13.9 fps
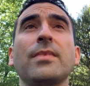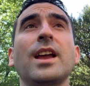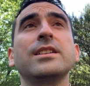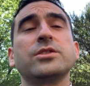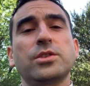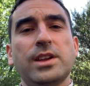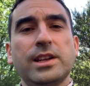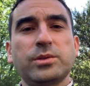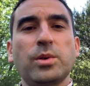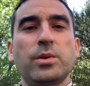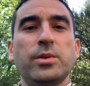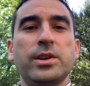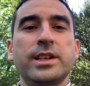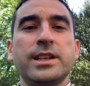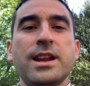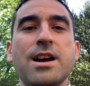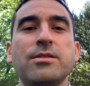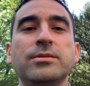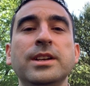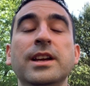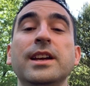And so that's where we're in
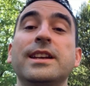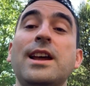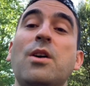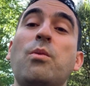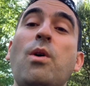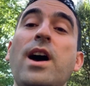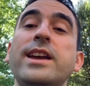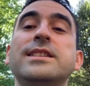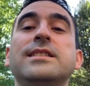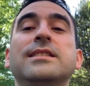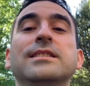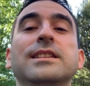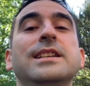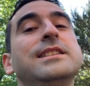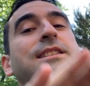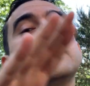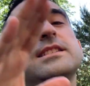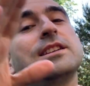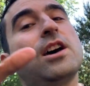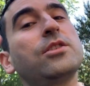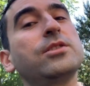now. Now, white leads
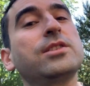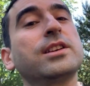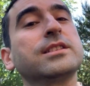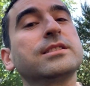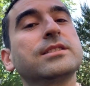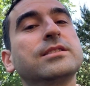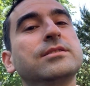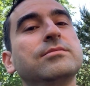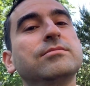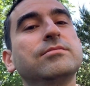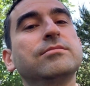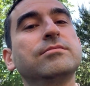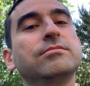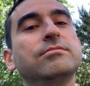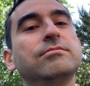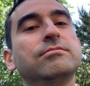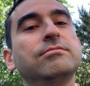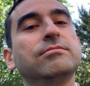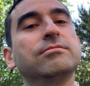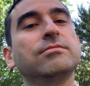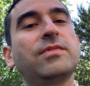into other things.
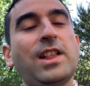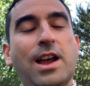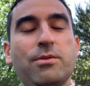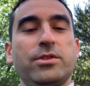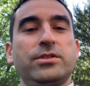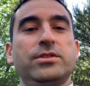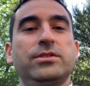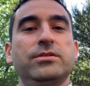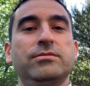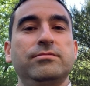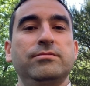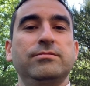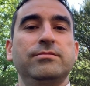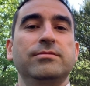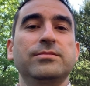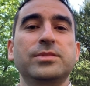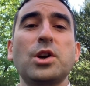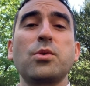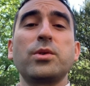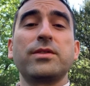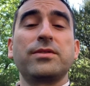Flowers.
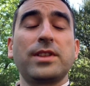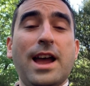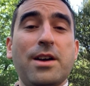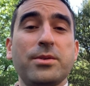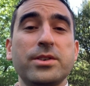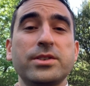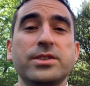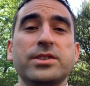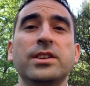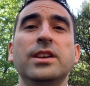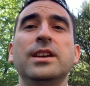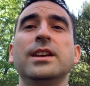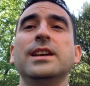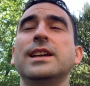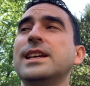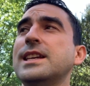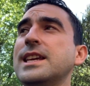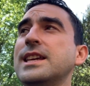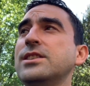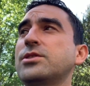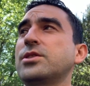So with flowers in
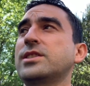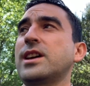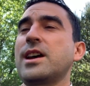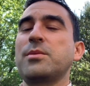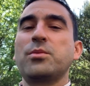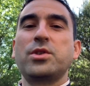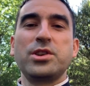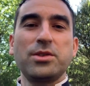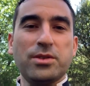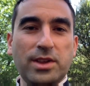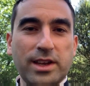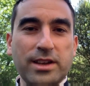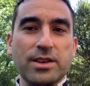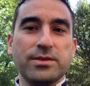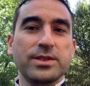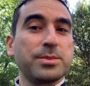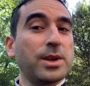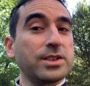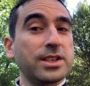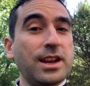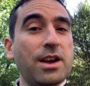Easter time, what do you think of?
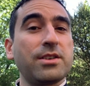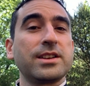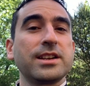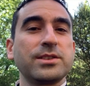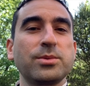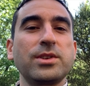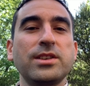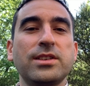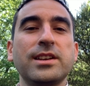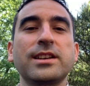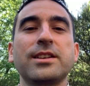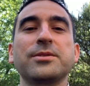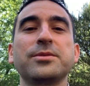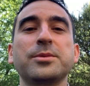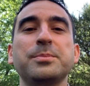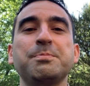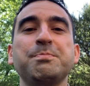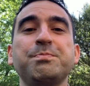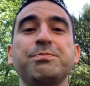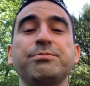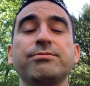Especially nowadays, what do you think of?
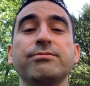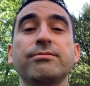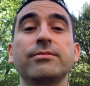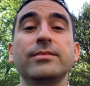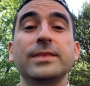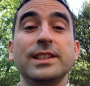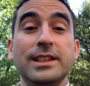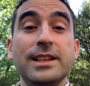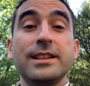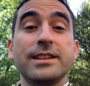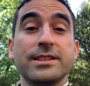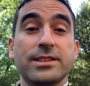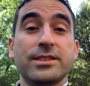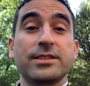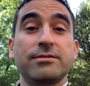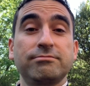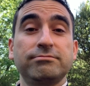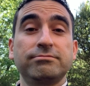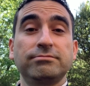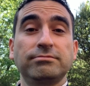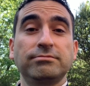Lilies.
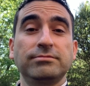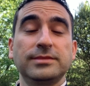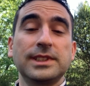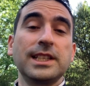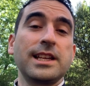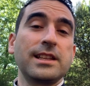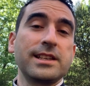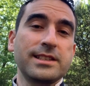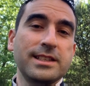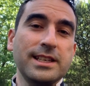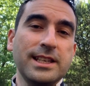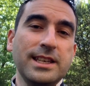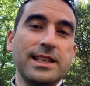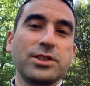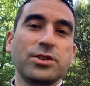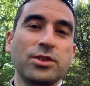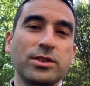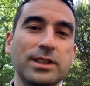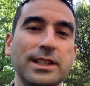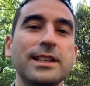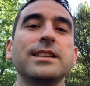Lilies, the Easter
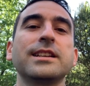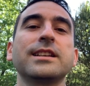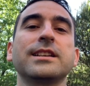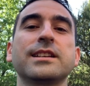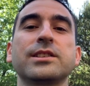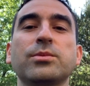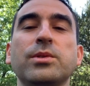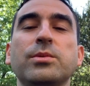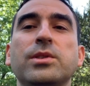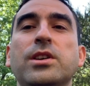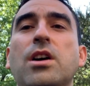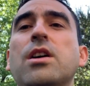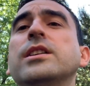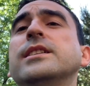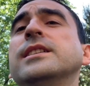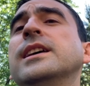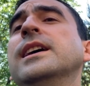lily, as we would call it.